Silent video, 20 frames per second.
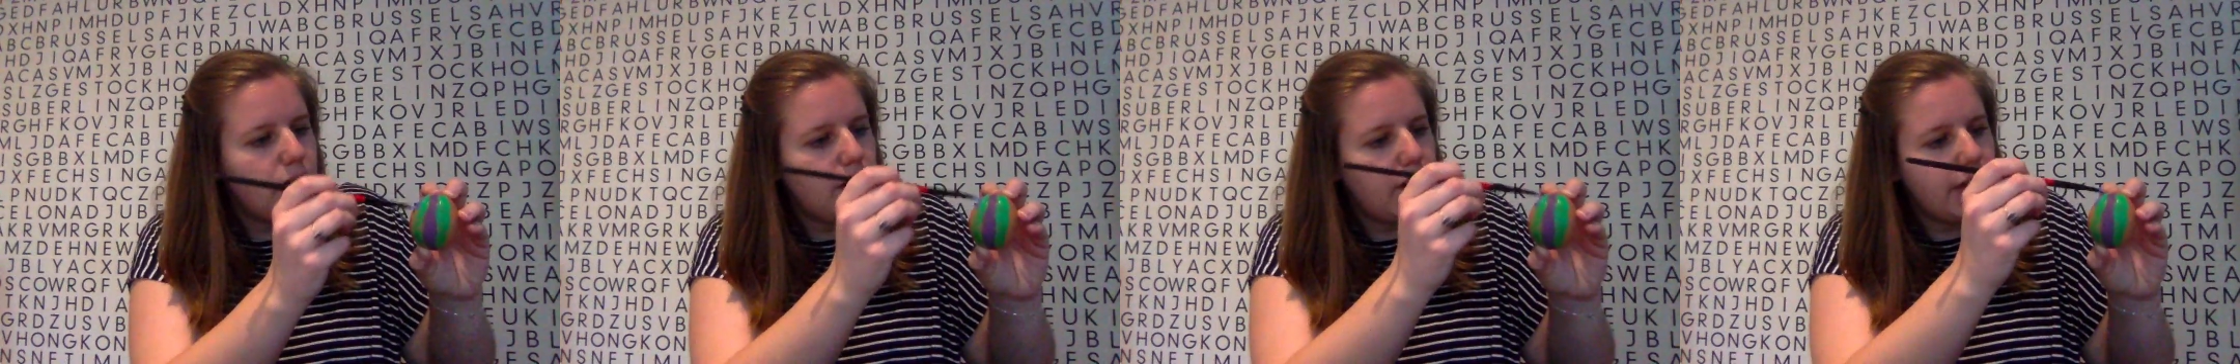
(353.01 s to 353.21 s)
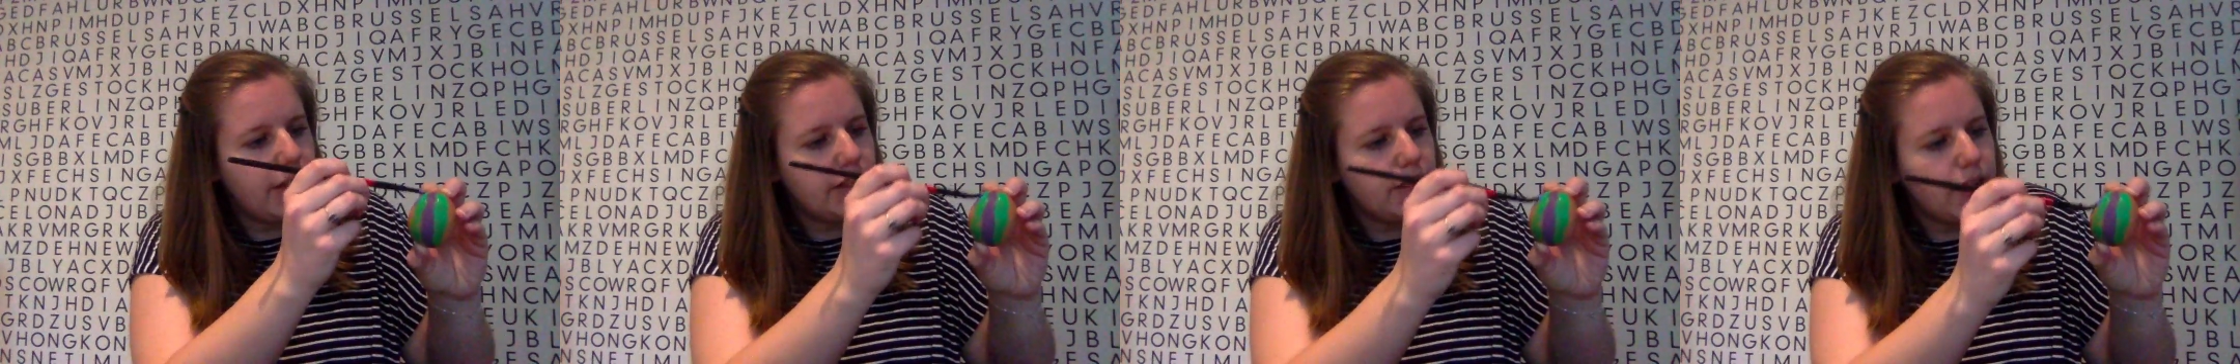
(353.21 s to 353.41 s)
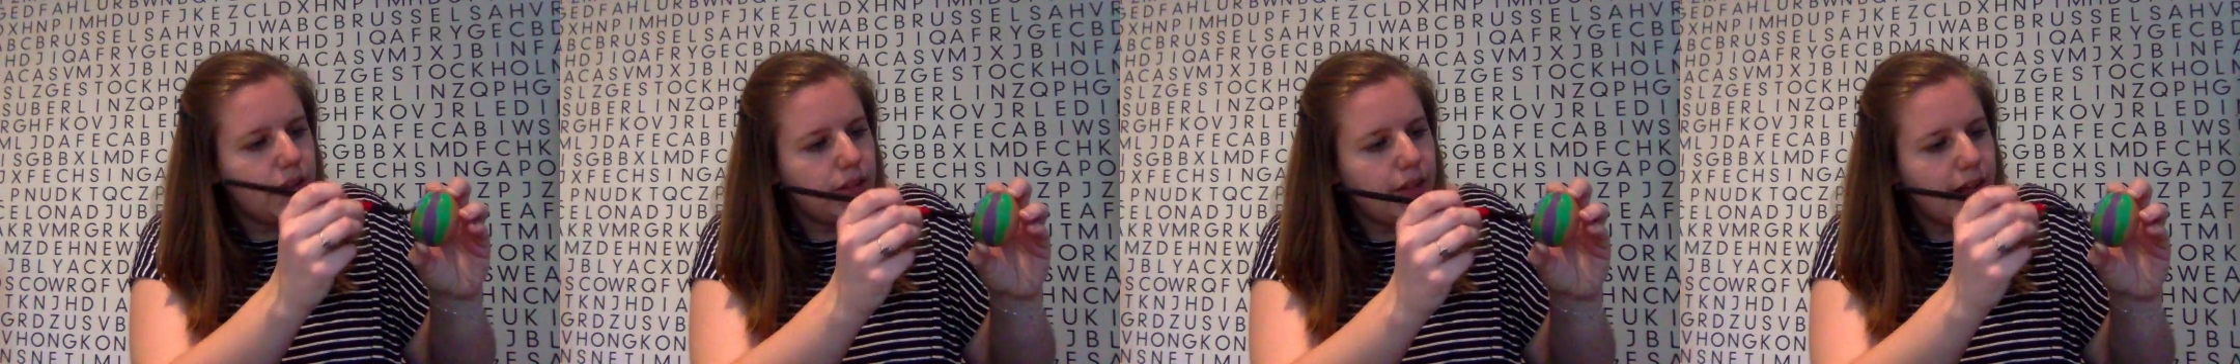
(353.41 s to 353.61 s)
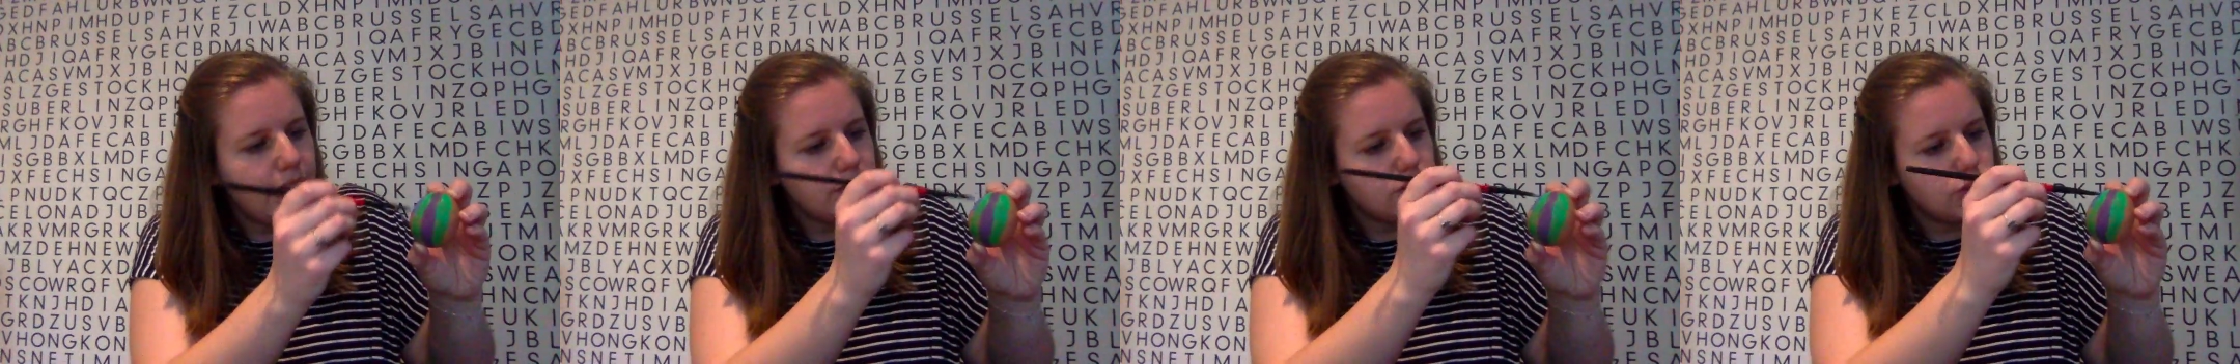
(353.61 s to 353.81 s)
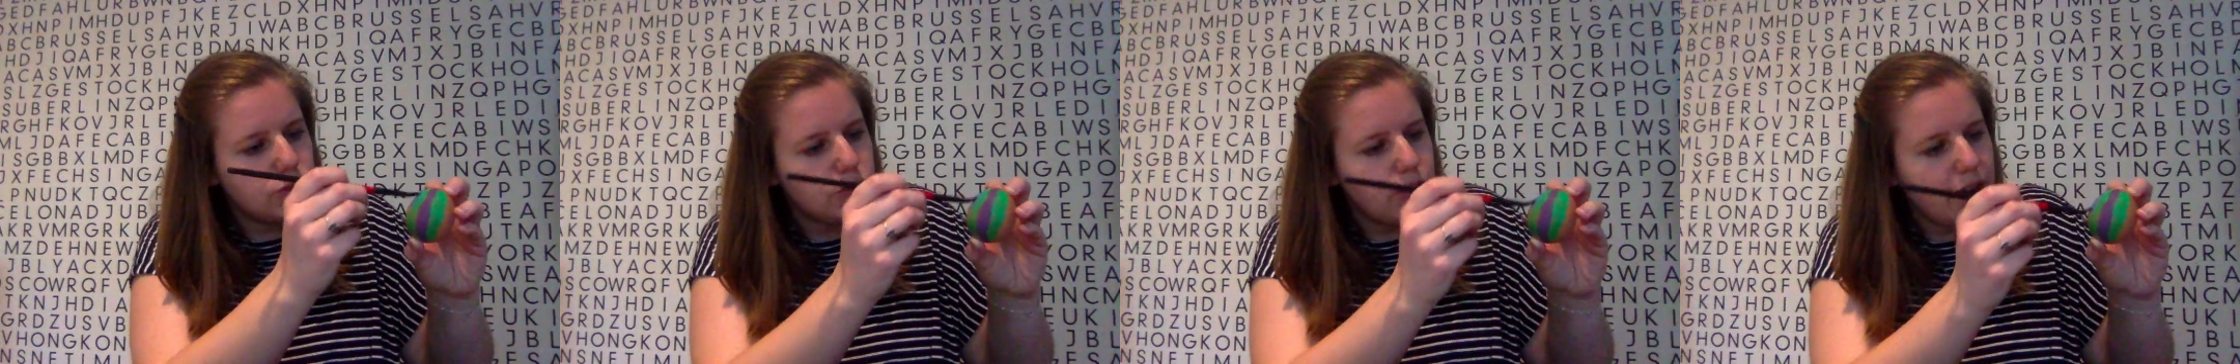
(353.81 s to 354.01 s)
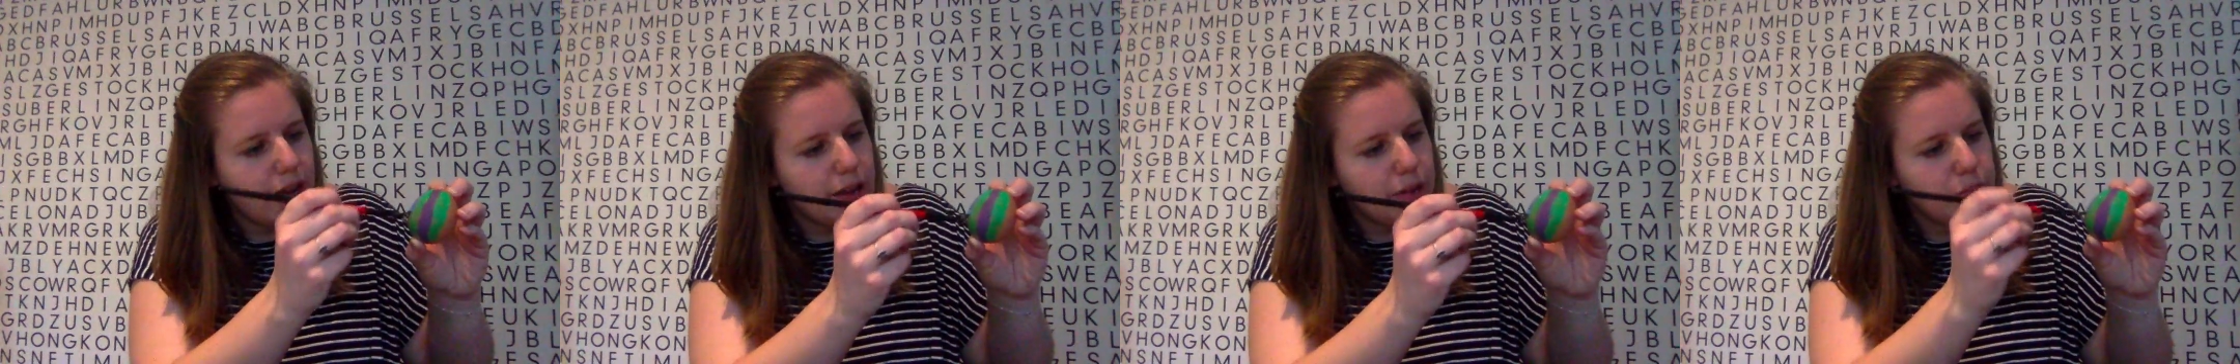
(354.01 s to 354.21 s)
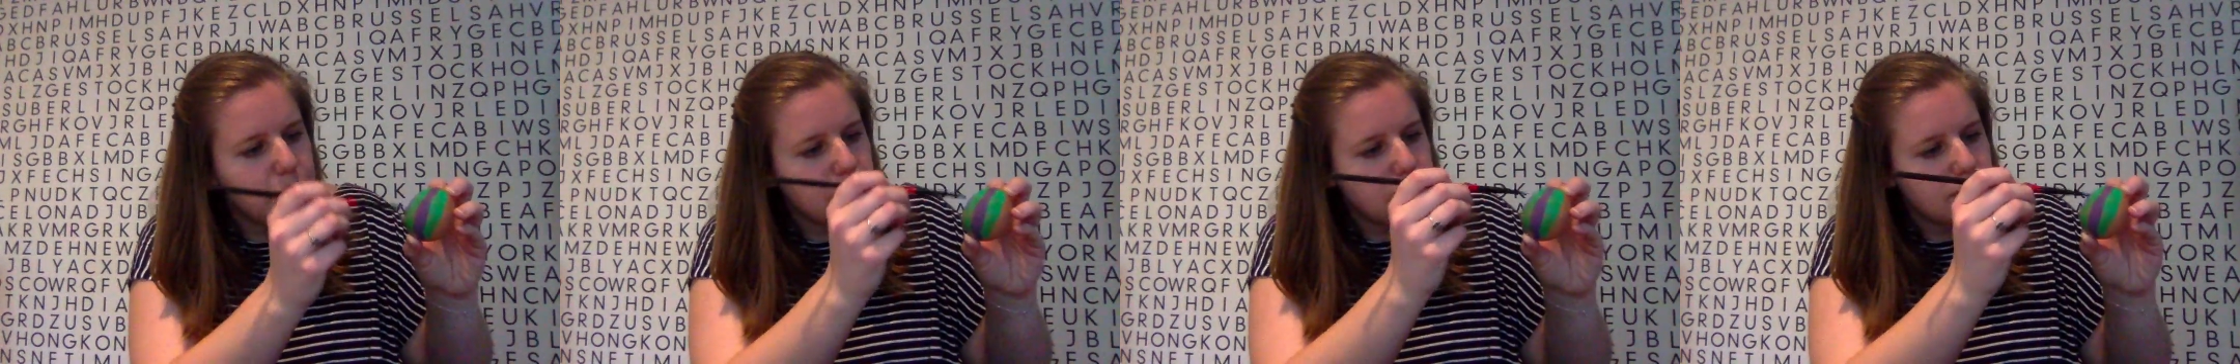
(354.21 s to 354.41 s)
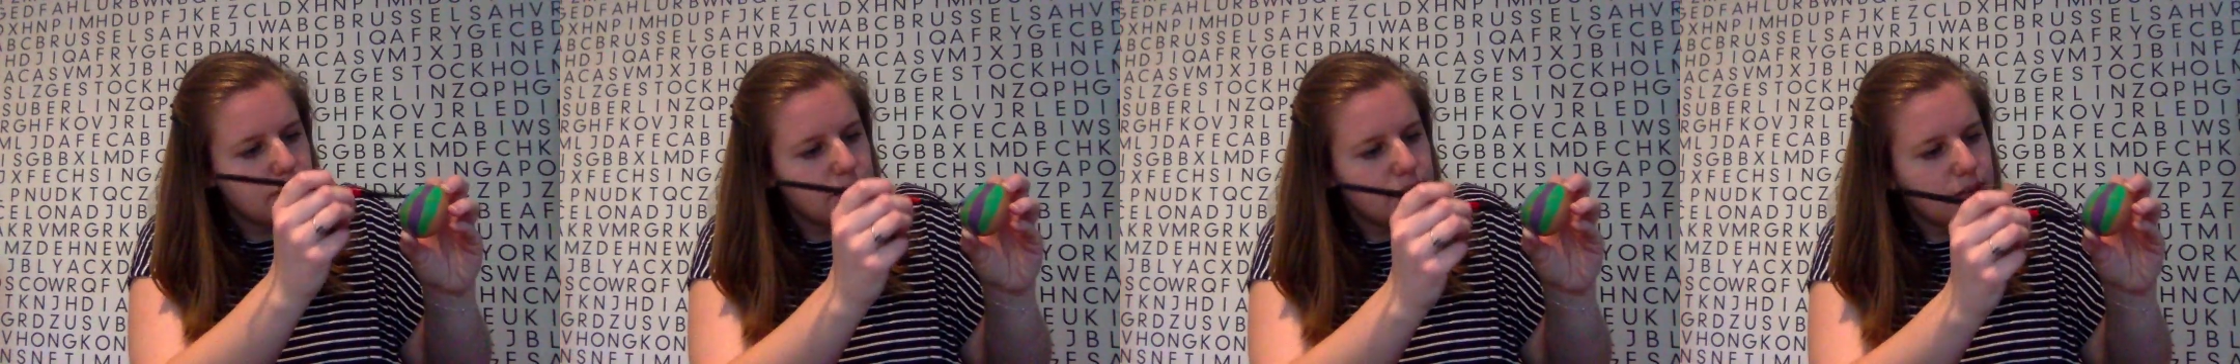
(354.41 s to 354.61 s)
And the last
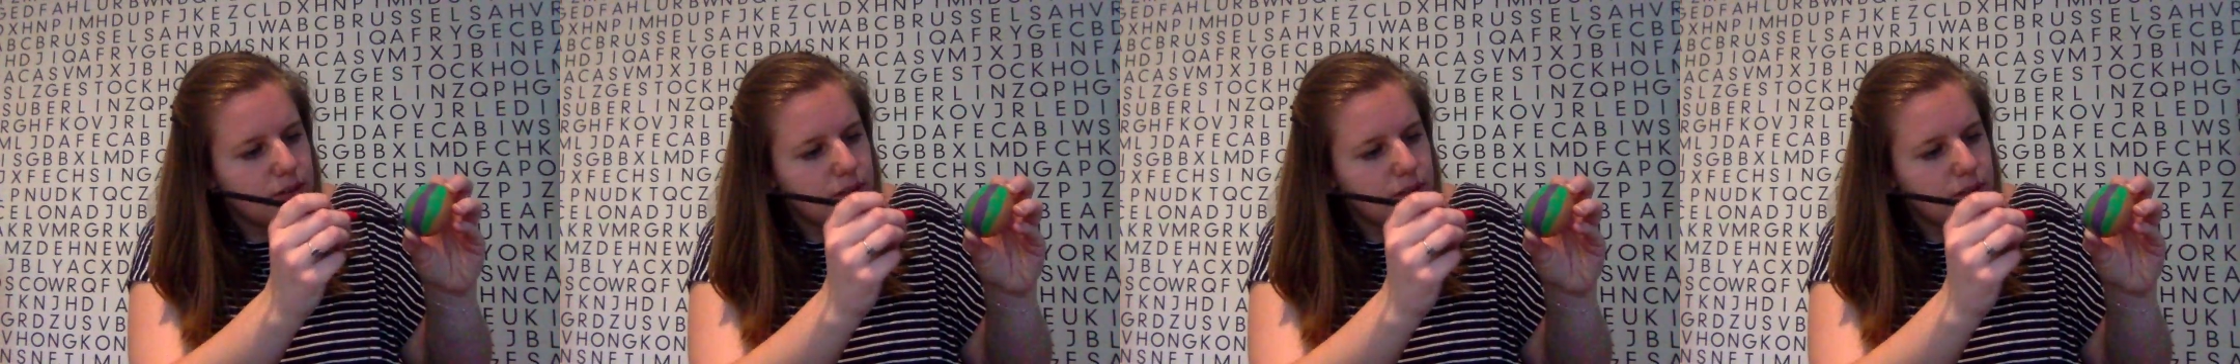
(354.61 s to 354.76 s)
stripes.